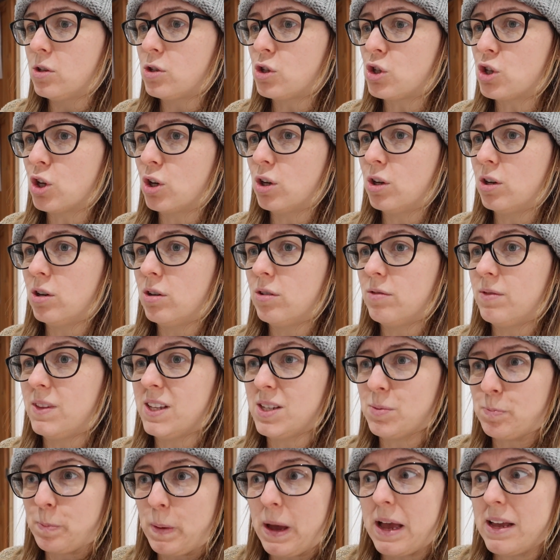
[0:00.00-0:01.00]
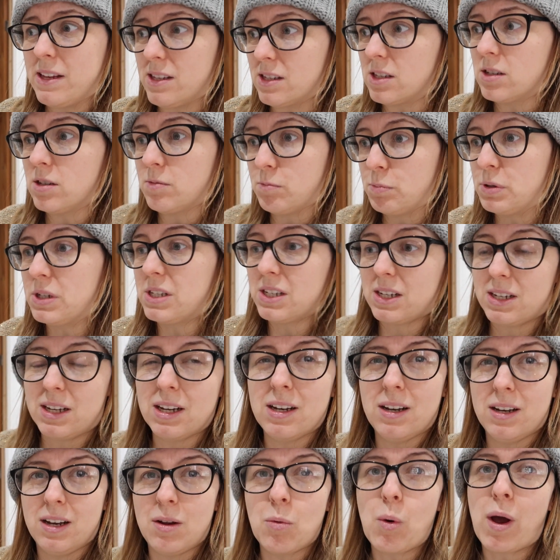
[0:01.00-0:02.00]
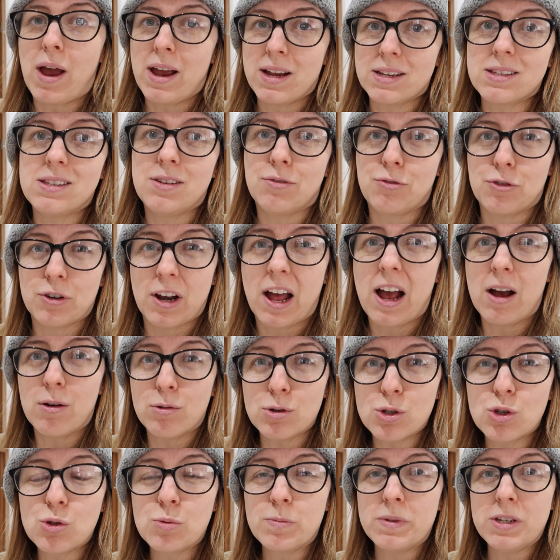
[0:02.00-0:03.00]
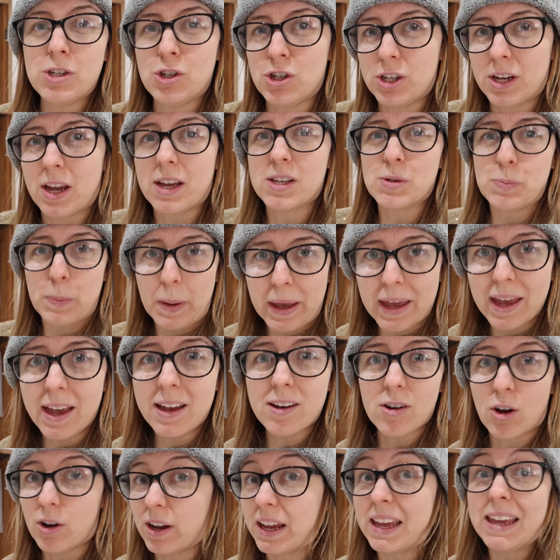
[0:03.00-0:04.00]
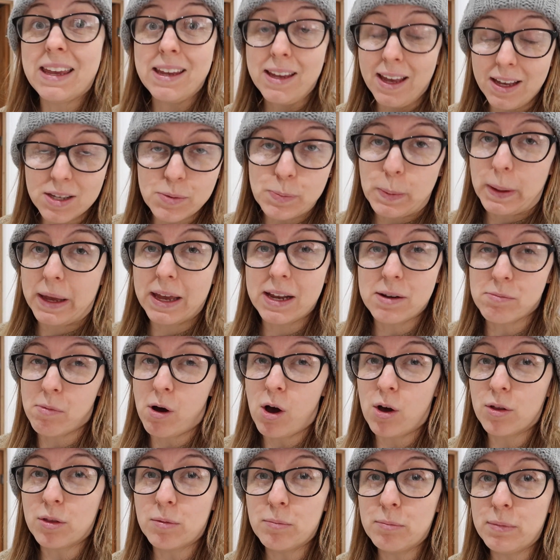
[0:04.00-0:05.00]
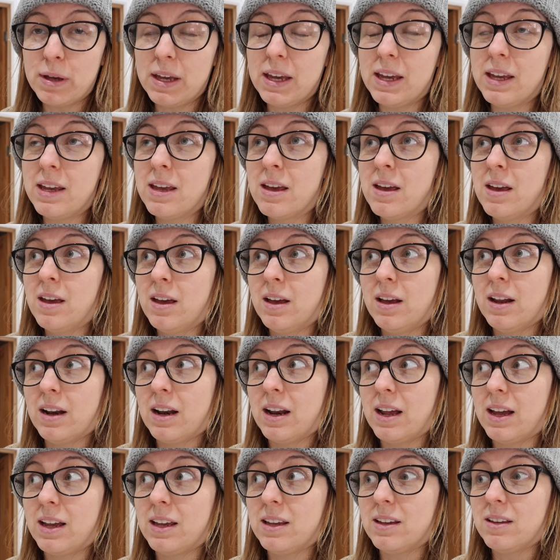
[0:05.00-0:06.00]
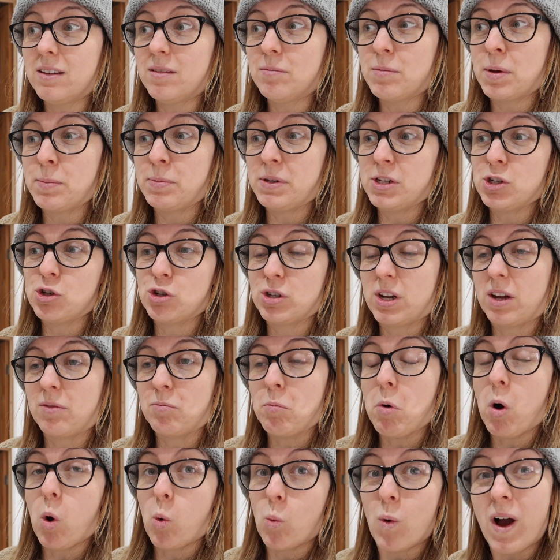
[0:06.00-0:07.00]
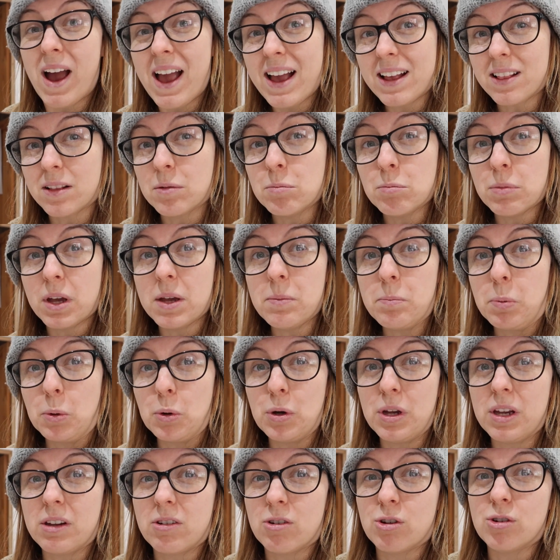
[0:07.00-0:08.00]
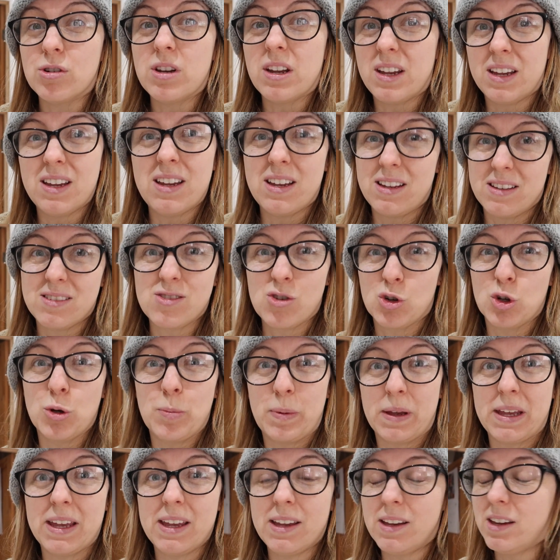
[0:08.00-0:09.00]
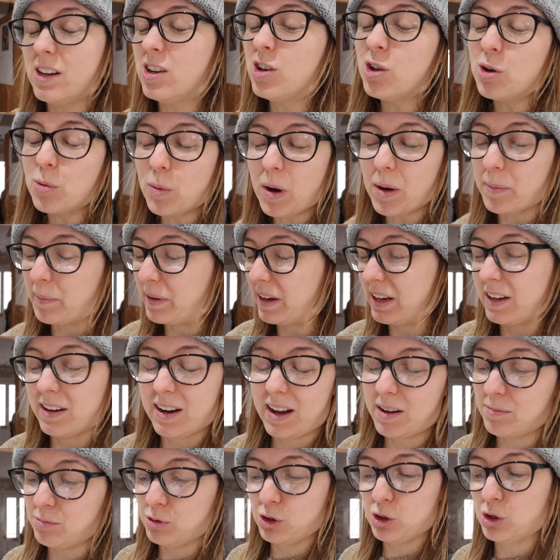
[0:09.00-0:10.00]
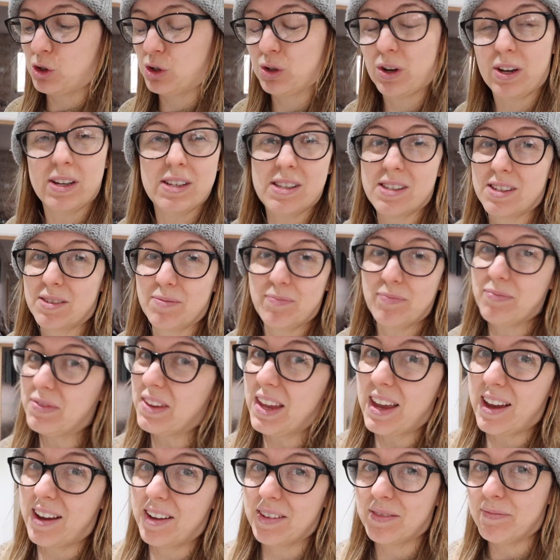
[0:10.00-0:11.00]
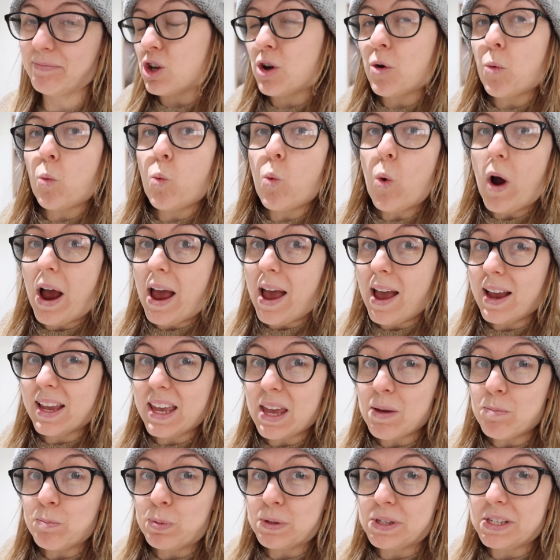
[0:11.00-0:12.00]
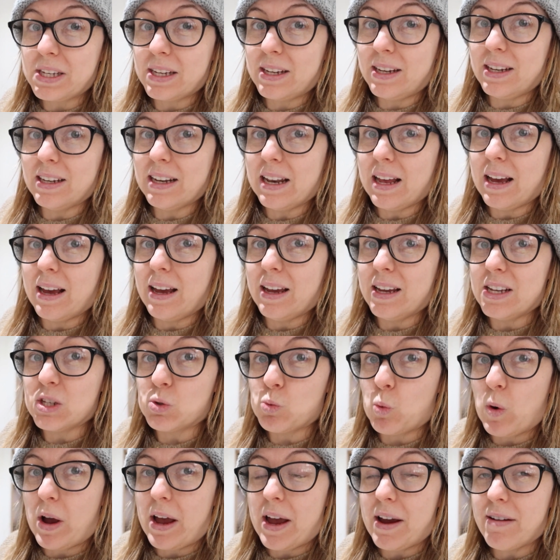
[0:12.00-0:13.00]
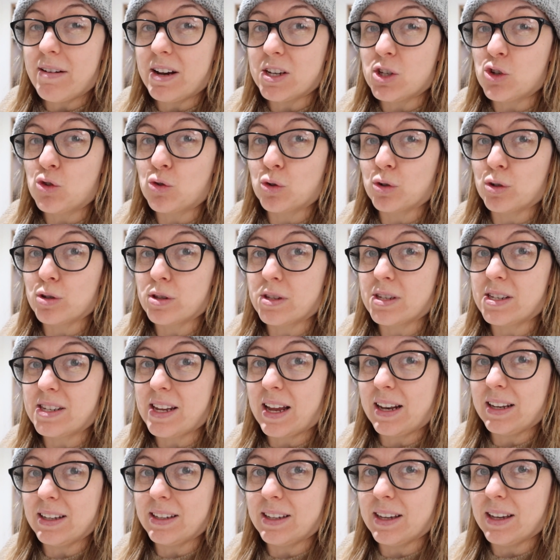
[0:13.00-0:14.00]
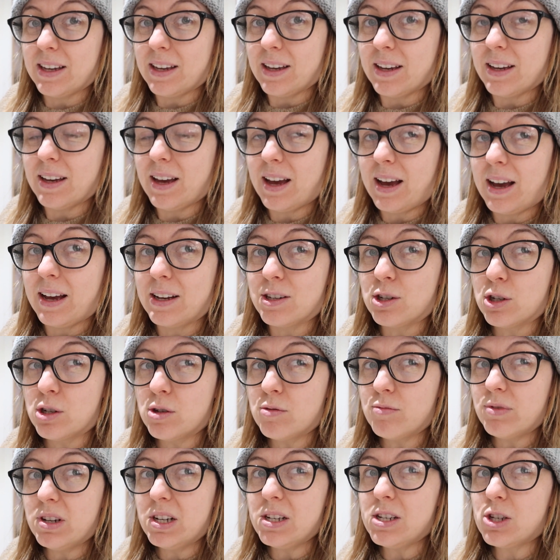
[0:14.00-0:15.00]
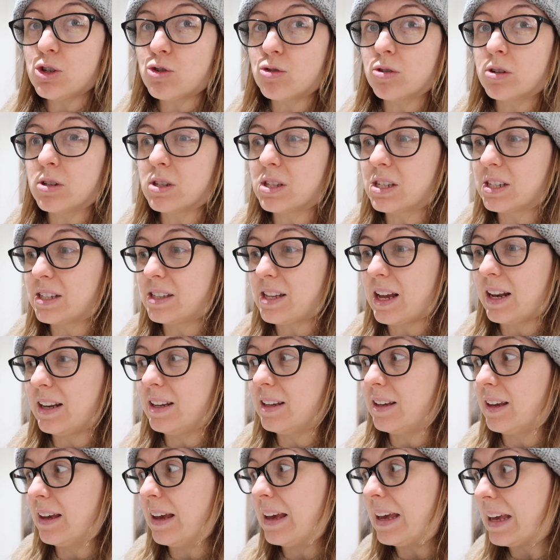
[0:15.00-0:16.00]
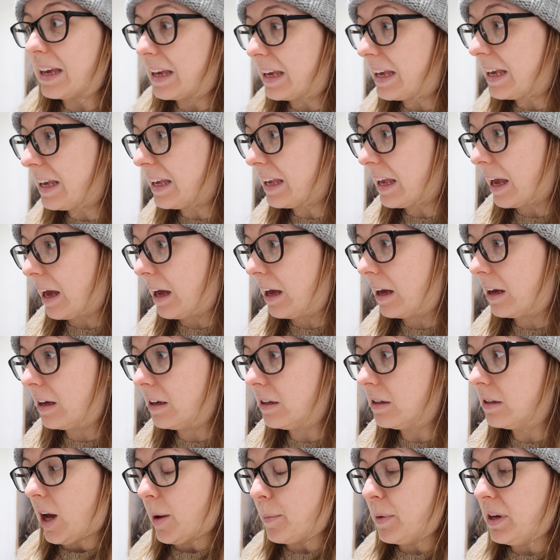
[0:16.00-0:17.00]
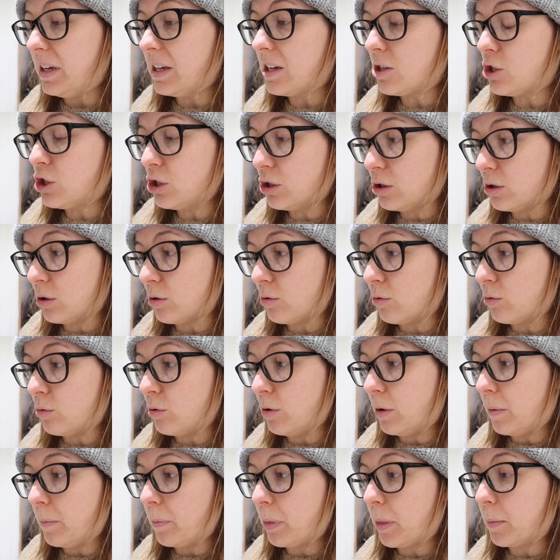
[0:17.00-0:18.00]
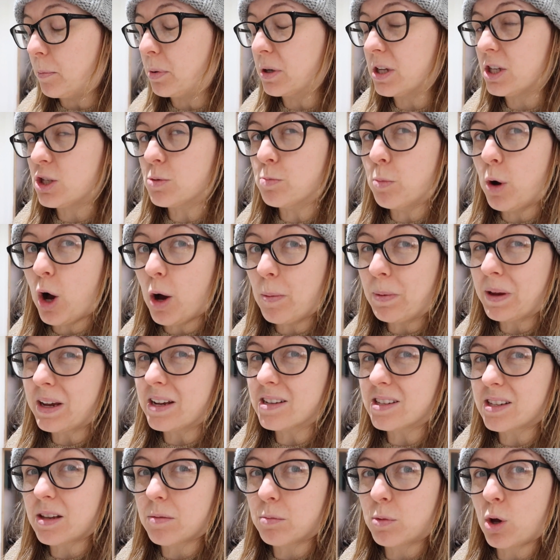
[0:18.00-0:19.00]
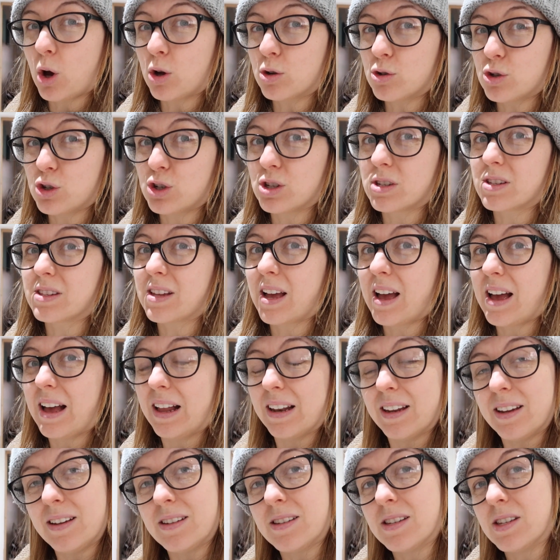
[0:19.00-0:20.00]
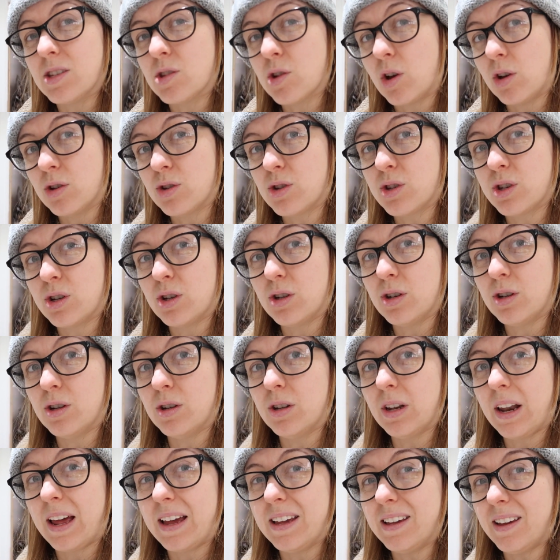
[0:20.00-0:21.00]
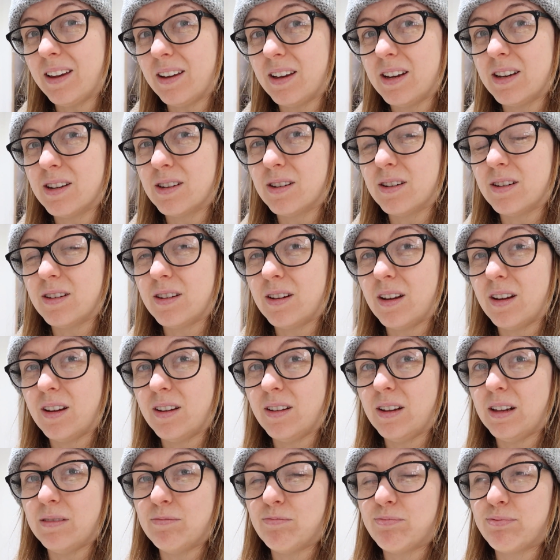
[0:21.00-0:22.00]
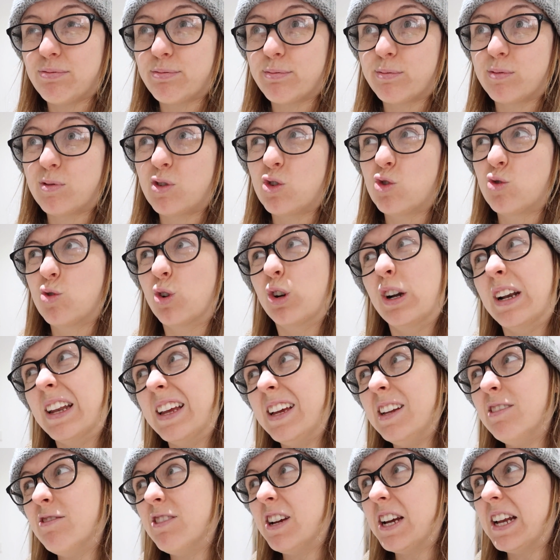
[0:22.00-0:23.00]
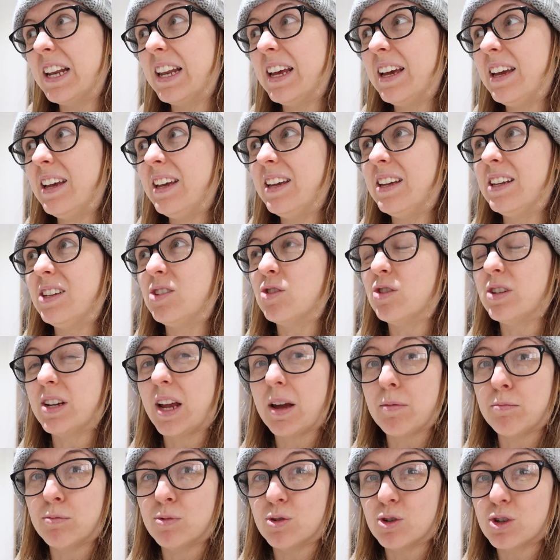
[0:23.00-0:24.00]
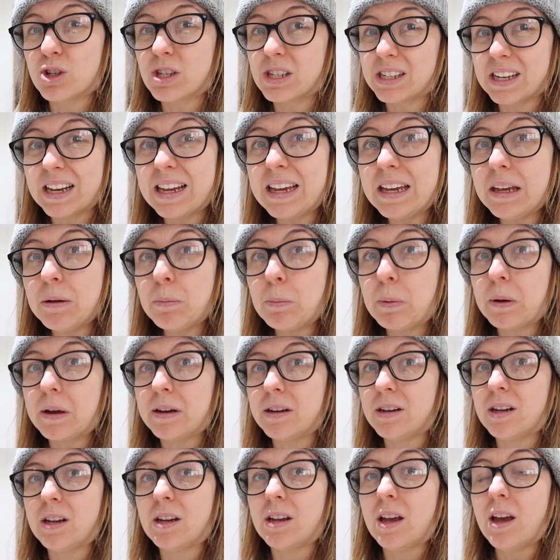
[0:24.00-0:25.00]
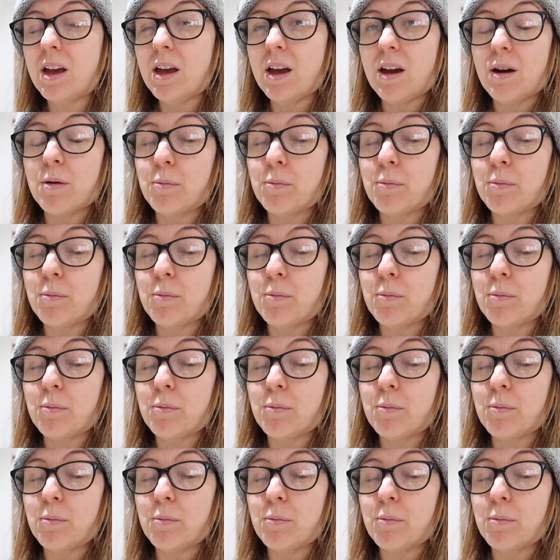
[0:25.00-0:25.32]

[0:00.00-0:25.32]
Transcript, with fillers: so this person particularly works different hours for me. She gets paid or he gets paid more than me. Like, maybe he shouldn't have more work than me, but he could, he's going to be, you know what I mean? I'm just trying to, yeah. So work in particular is where I struggle to delegate. I don't really struggle to delegate here. I mean, I do, but it's more because I'm conscious that Alex is also like in uh, struggling really he doesn't get much sleep and he